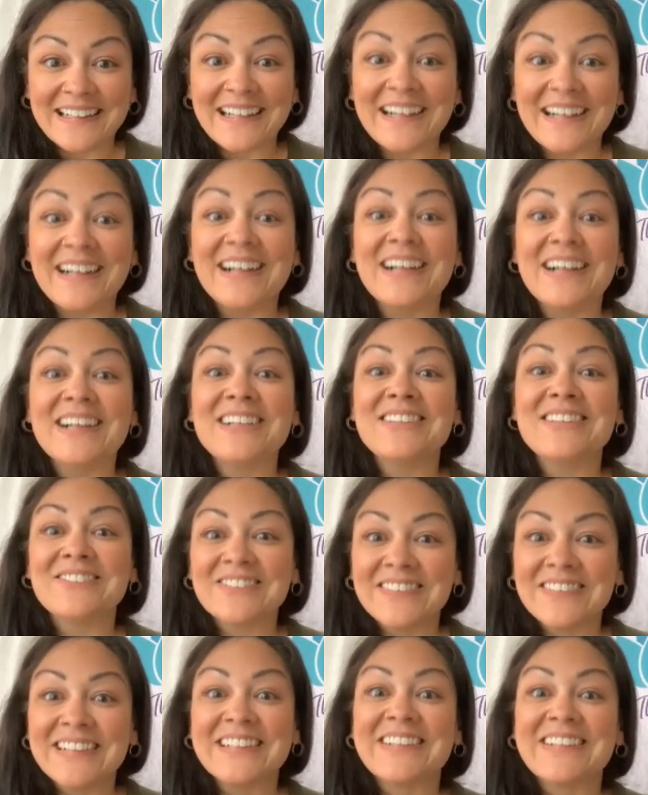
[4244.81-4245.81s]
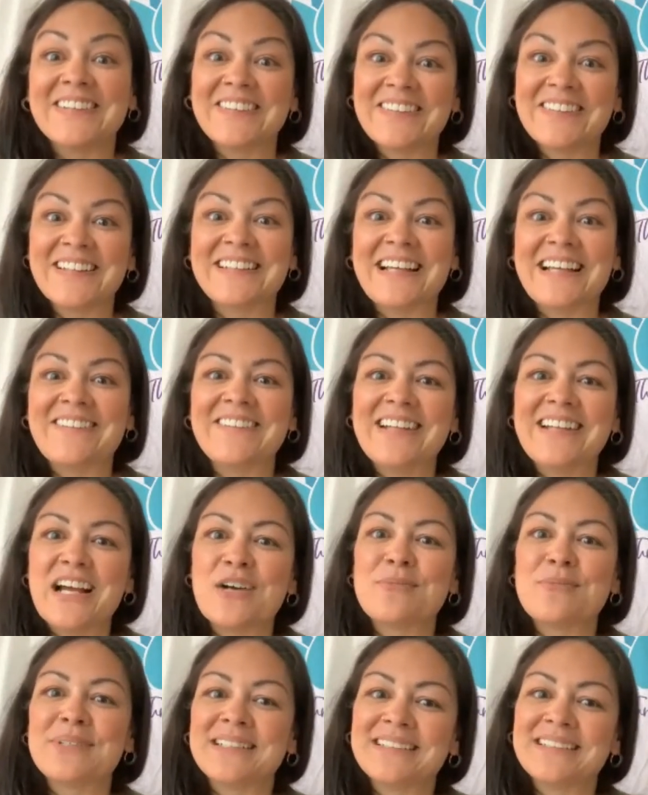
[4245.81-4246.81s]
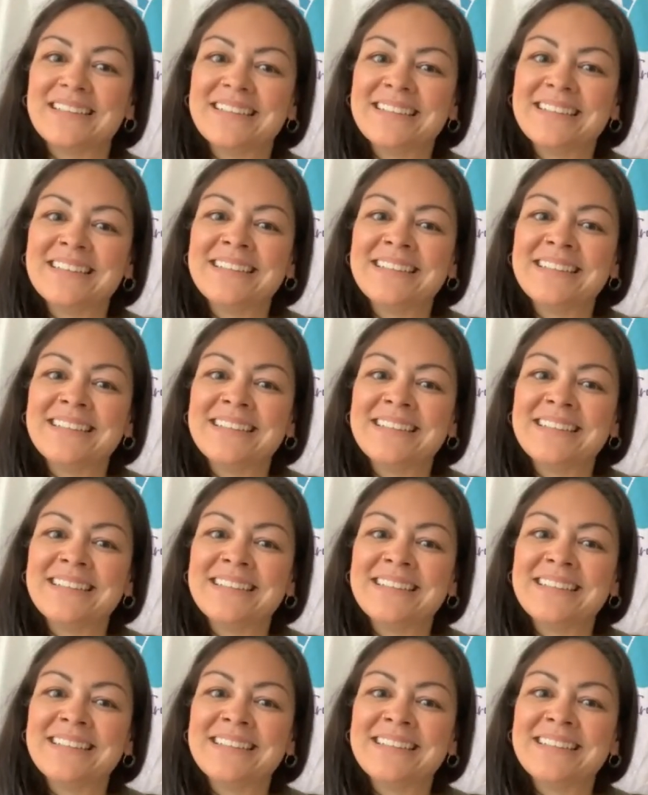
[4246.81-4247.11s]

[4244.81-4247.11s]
that would happen.